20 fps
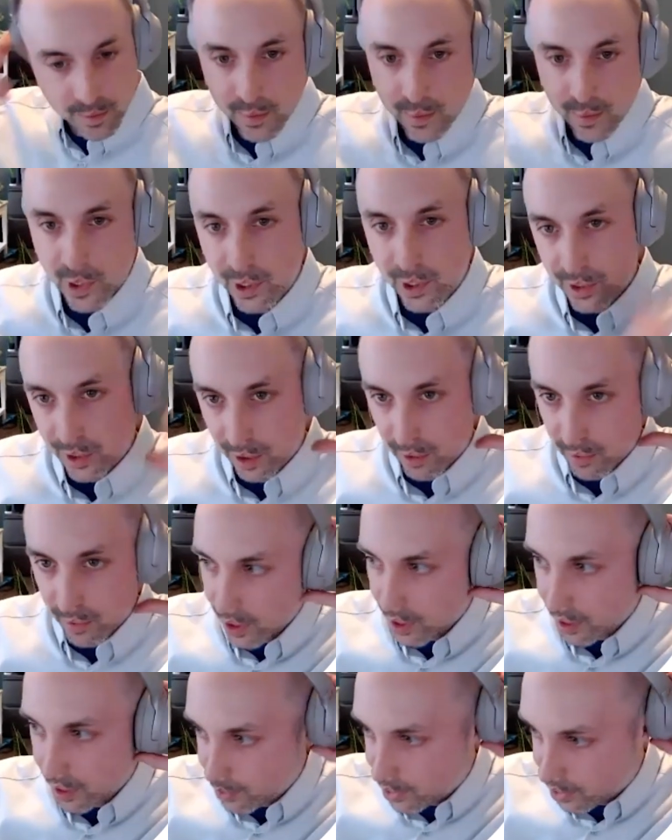Not sure
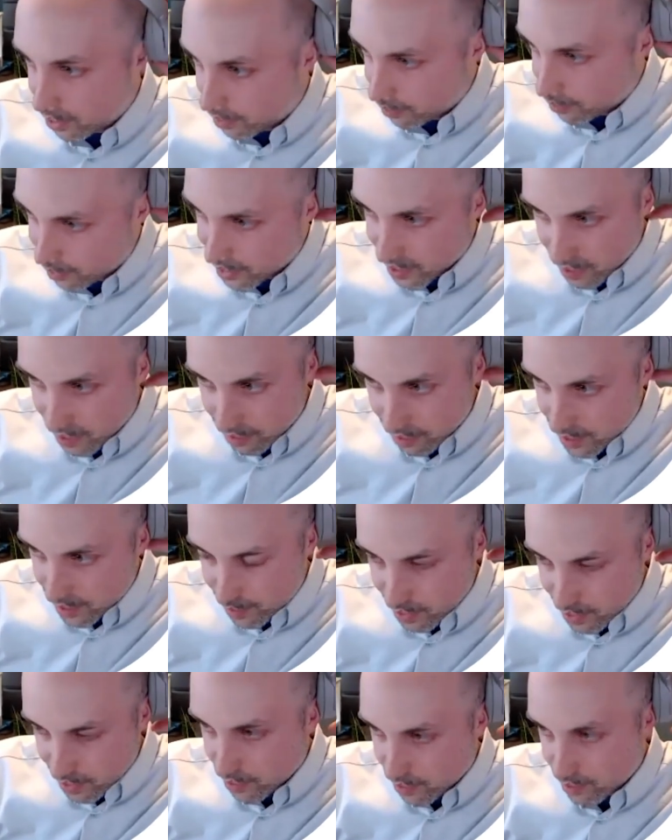why I'm hearing myself
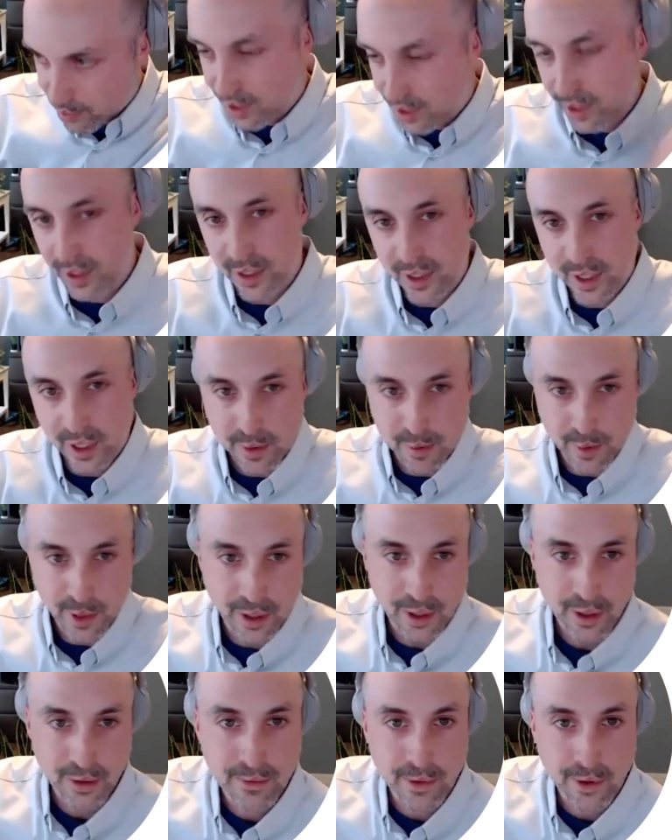speak. I'm just going to take my
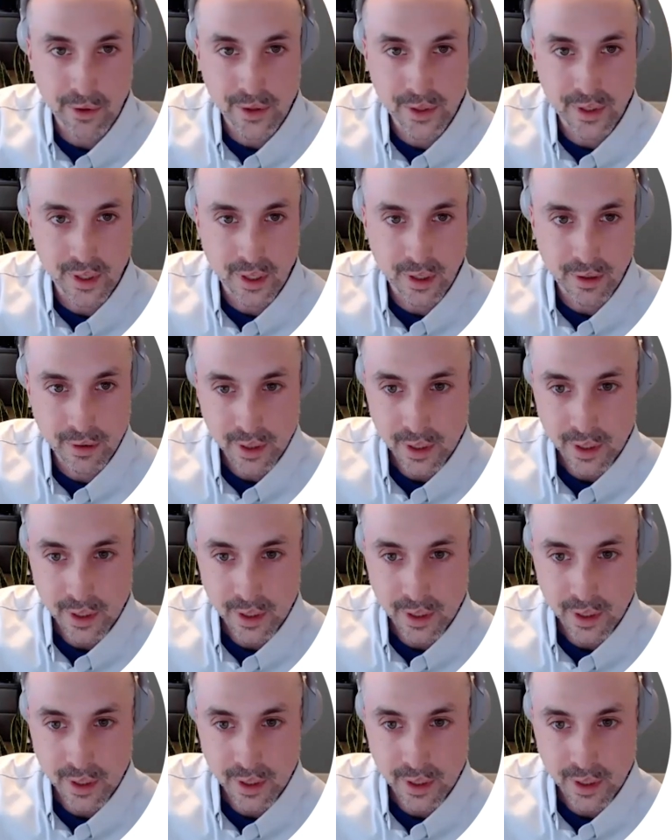headphones off.